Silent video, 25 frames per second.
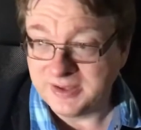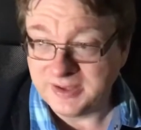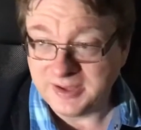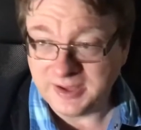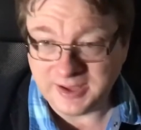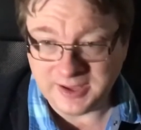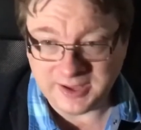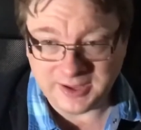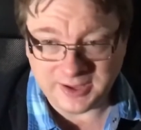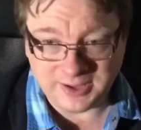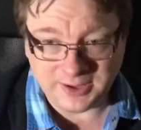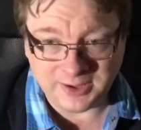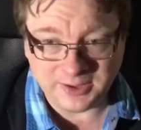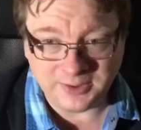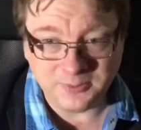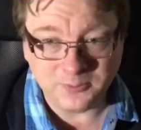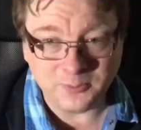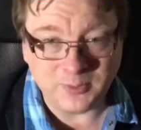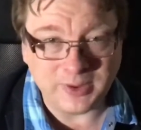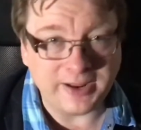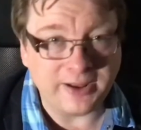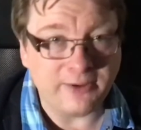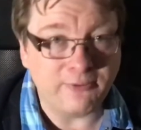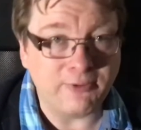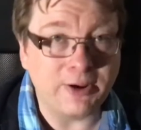
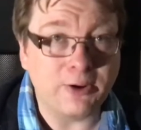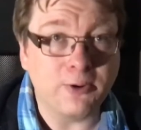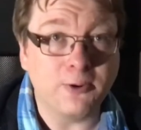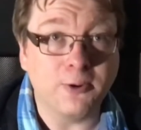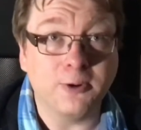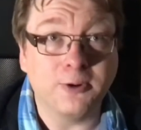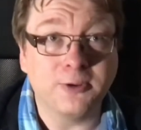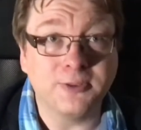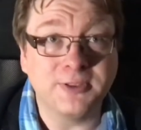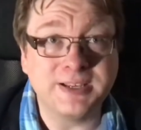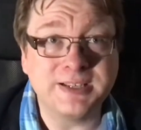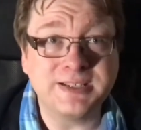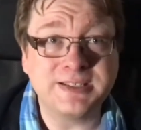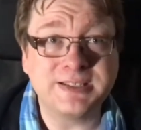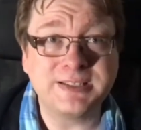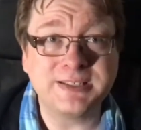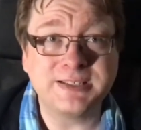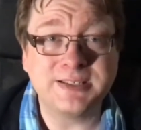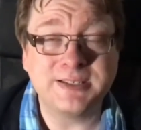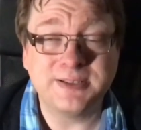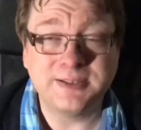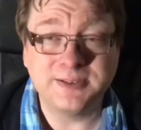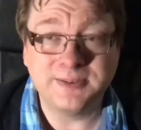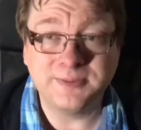when I record this,